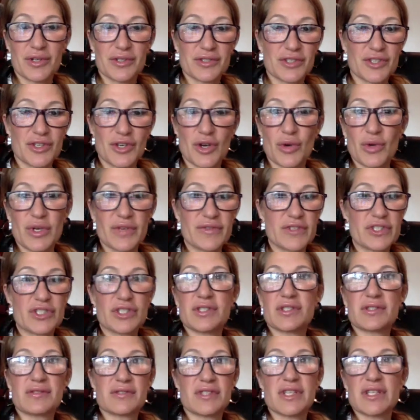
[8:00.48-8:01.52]
even
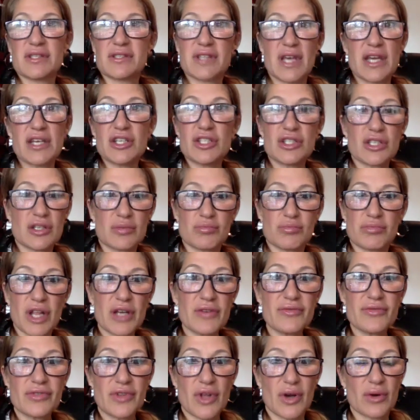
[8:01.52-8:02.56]
just sensation and
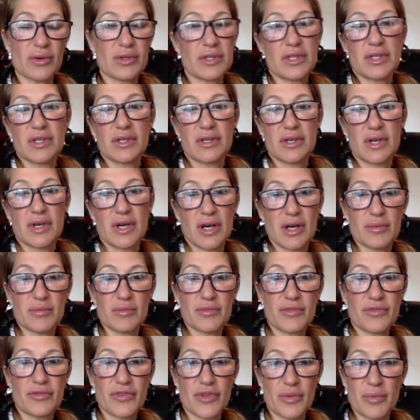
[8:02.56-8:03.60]
blood flow,
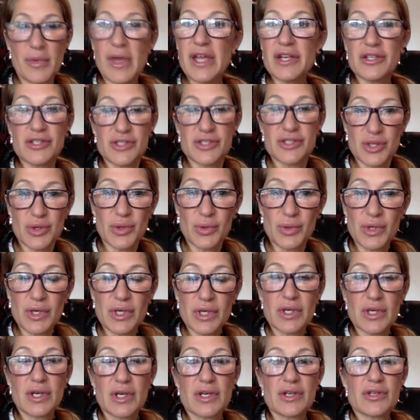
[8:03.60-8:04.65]
for the men too.
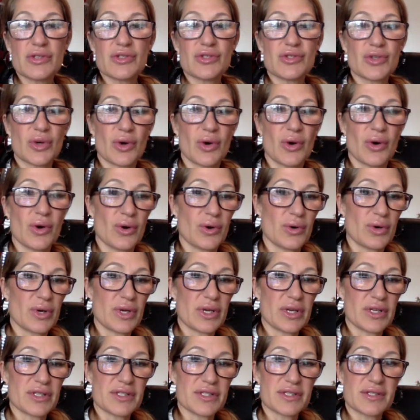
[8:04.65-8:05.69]
So
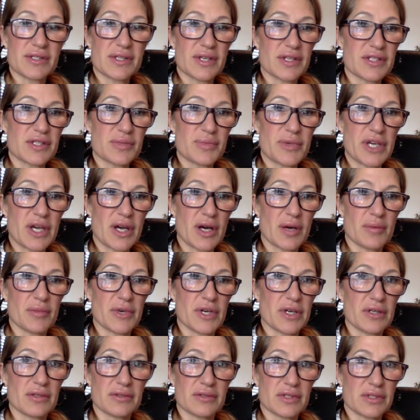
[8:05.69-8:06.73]
it's become
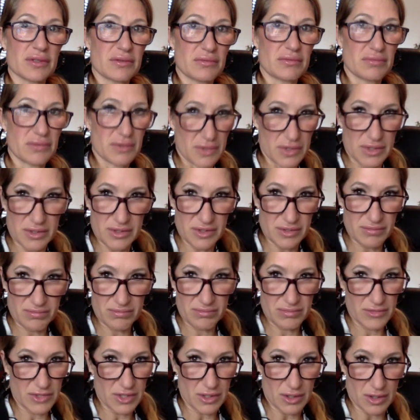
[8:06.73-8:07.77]
a
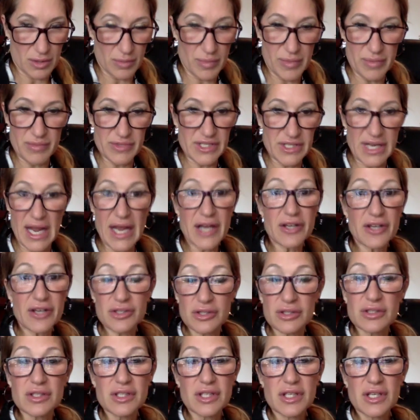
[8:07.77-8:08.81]

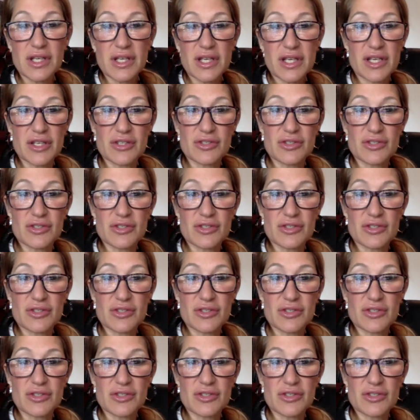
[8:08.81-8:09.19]
standard in